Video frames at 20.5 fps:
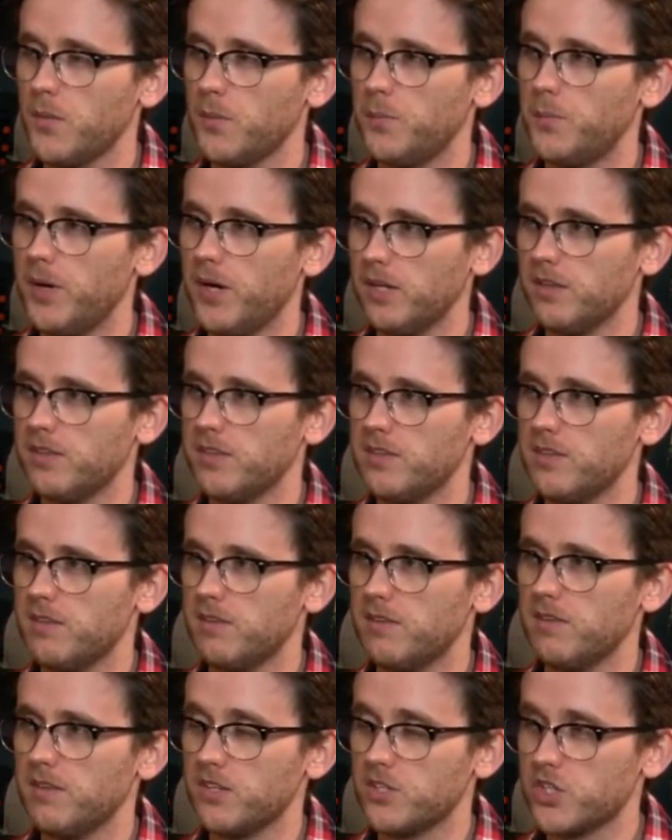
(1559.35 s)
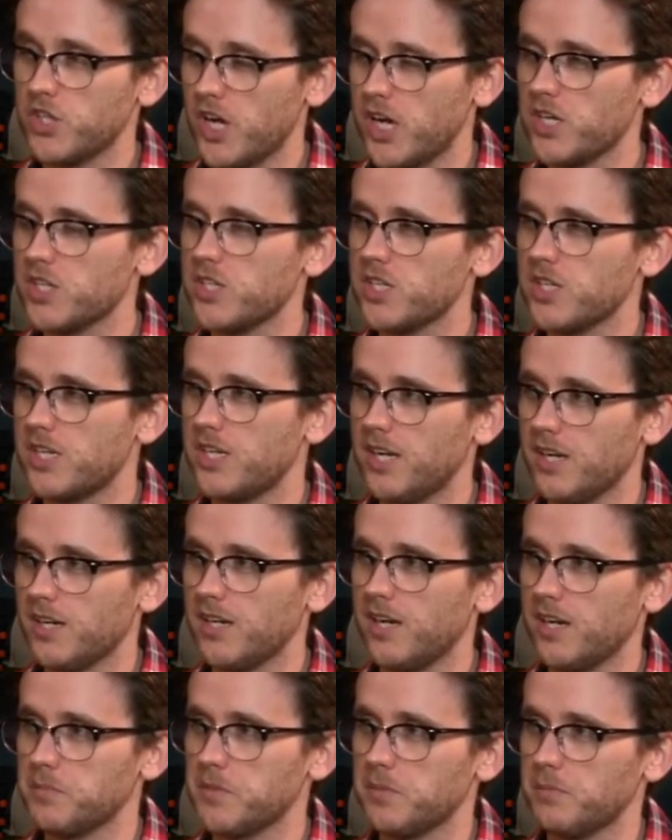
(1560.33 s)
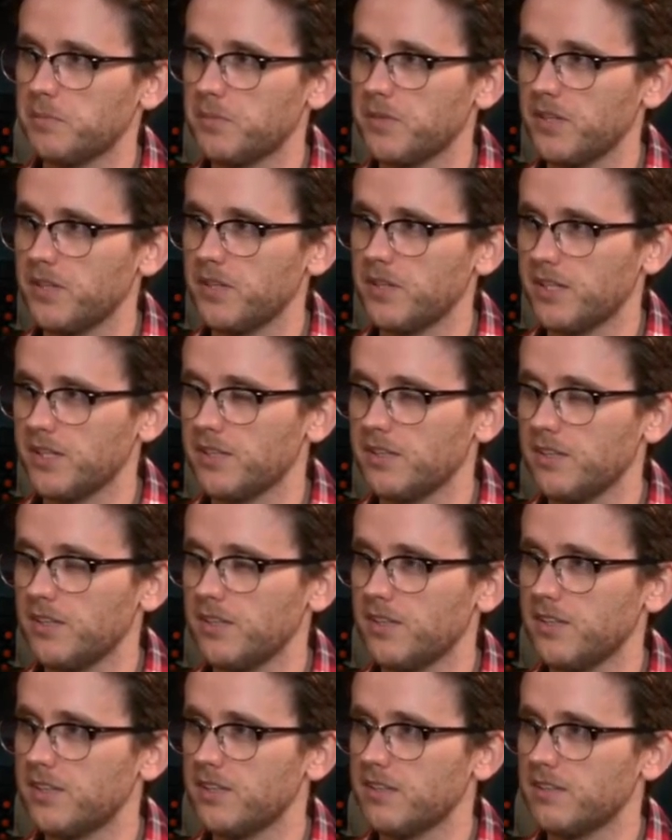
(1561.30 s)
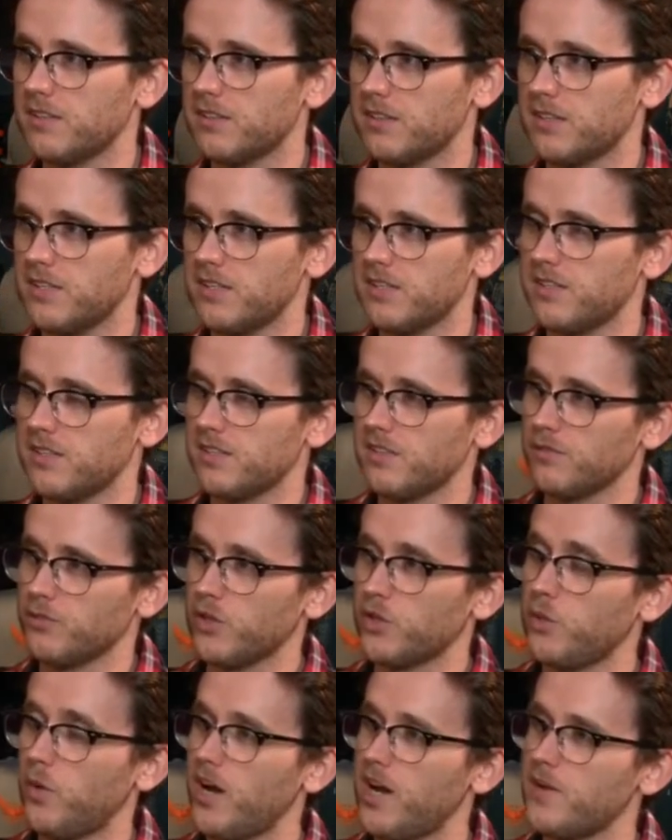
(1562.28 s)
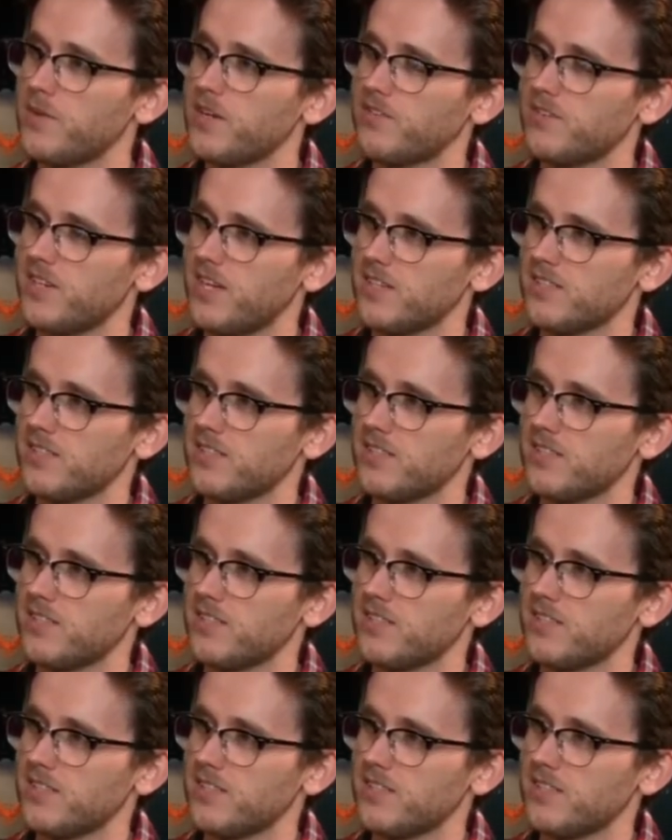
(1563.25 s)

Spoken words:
but change the gear game completely. The requirement of gear